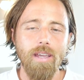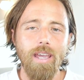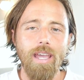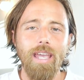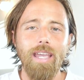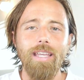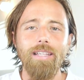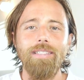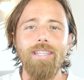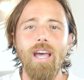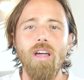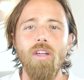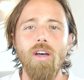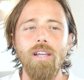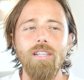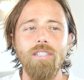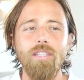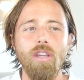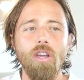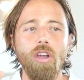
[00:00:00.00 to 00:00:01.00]
It can tell
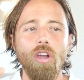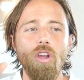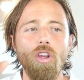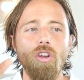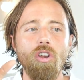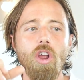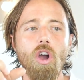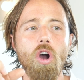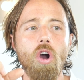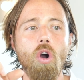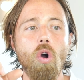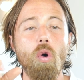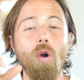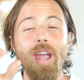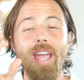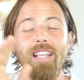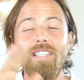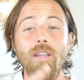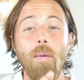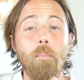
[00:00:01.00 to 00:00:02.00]
us, no,
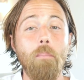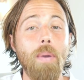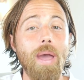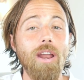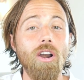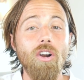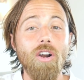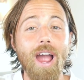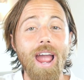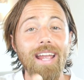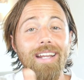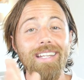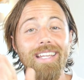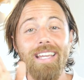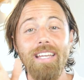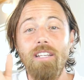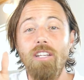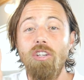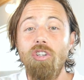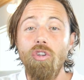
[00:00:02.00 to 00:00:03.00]
it's a better
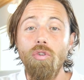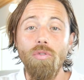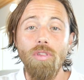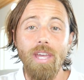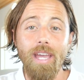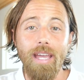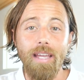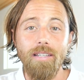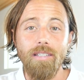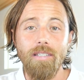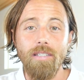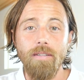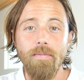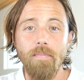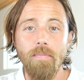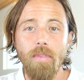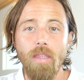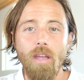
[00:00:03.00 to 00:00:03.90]
idea to do this.